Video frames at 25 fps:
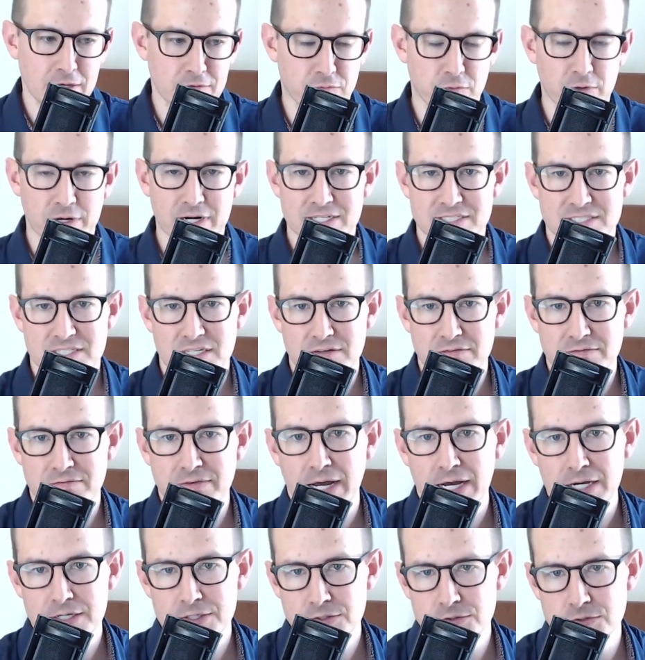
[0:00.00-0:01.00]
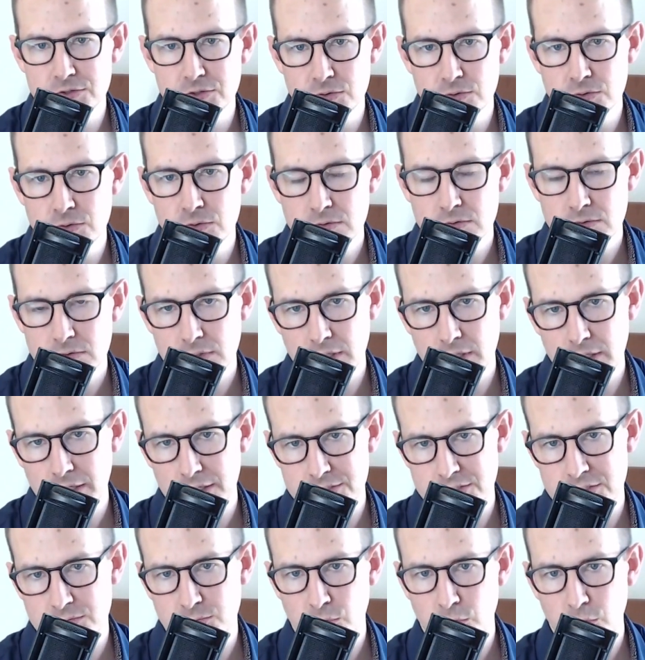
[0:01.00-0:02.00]
we're going to send value to a
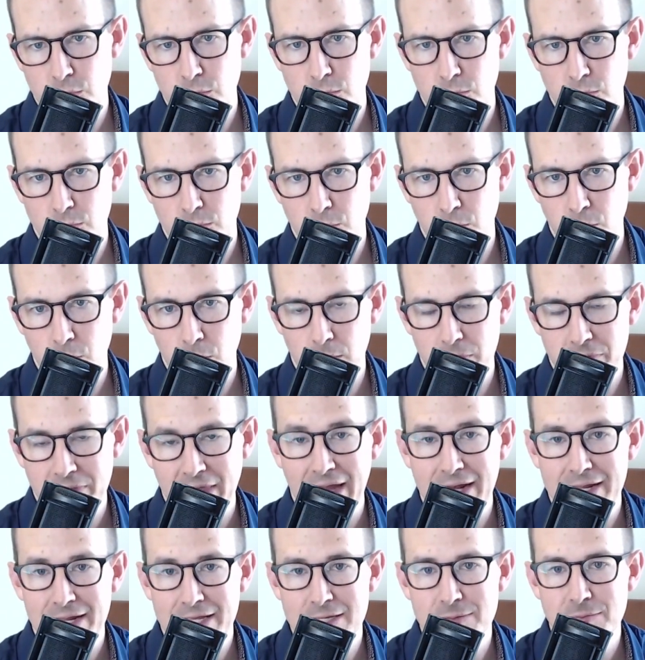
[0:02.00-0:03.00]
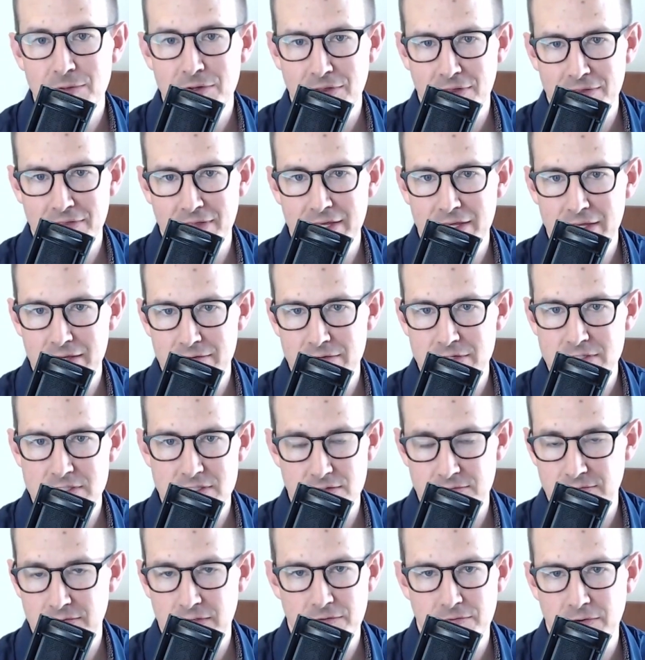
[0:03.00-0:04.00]
customer, that email that they give us,
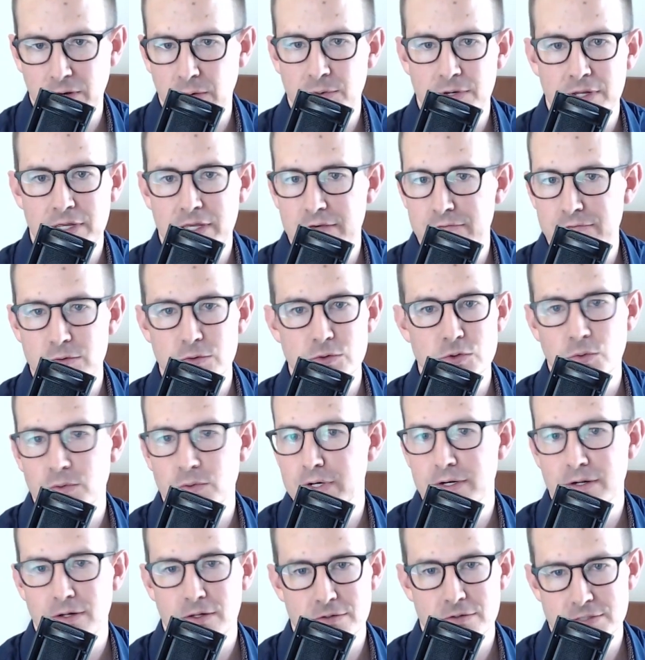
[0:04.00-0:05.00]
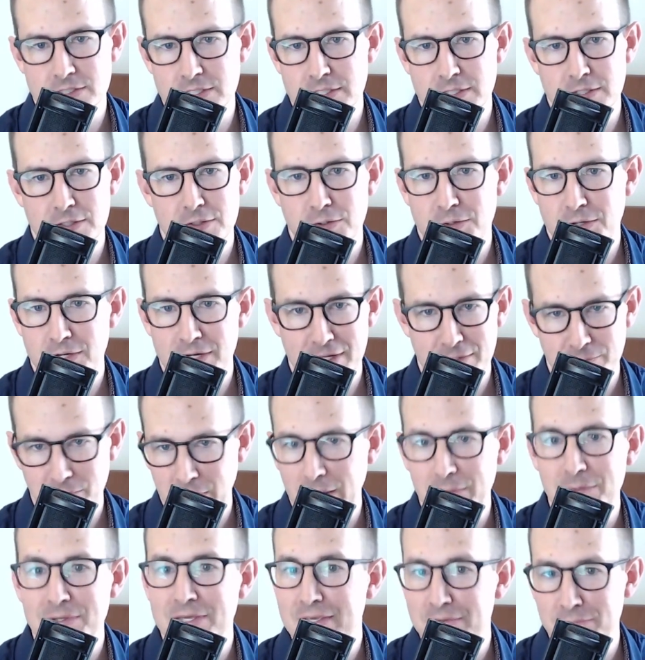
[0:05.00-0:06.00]
if, if I were to give you $20, Ian, you're going to
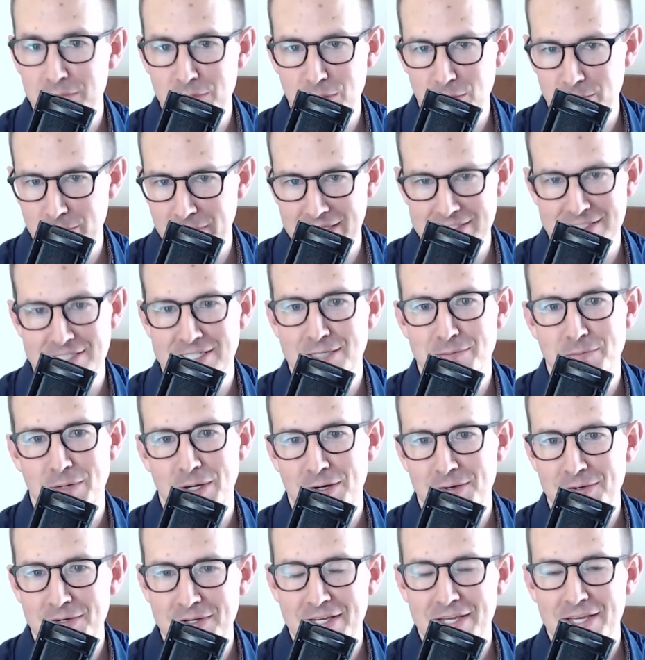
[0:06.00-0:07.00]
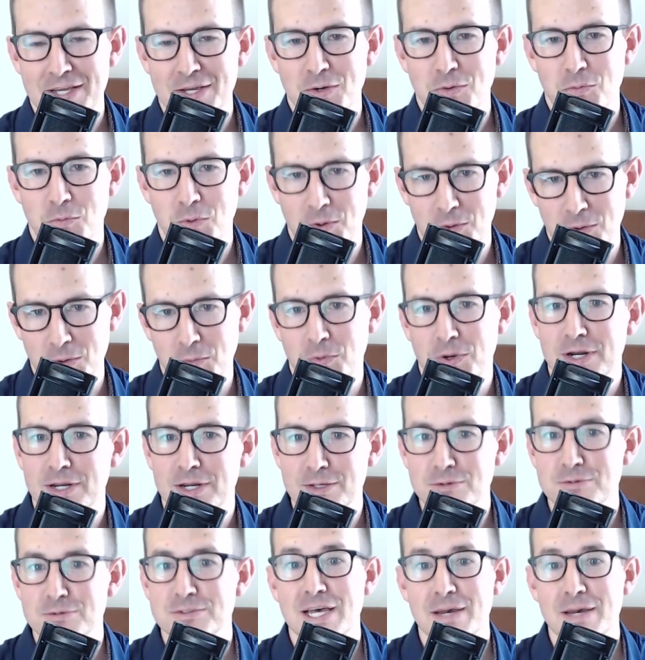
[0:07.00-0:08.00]
probably give me your best email. Well, then we're going
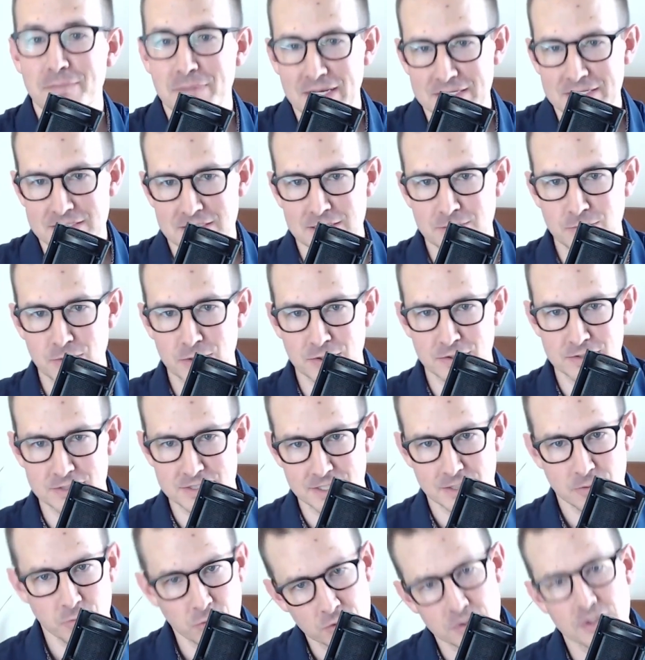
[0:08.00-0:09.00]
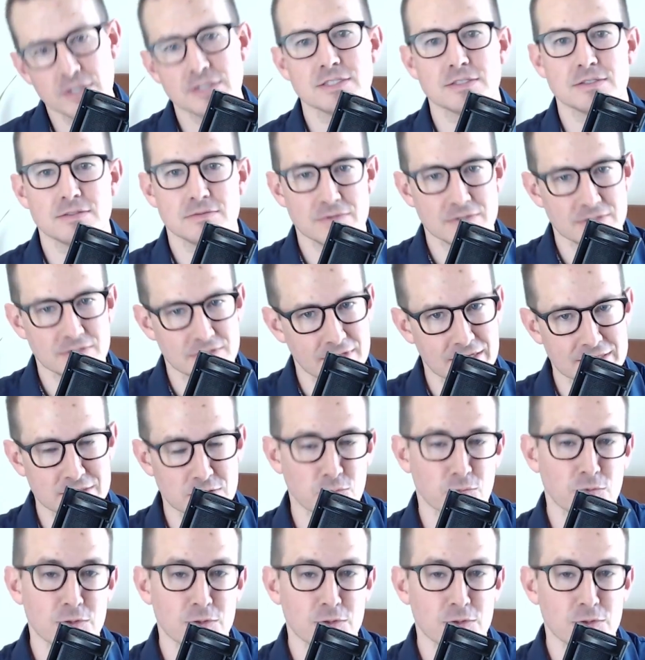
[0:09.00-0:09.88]
to use that best email and say, well, let's, that's a really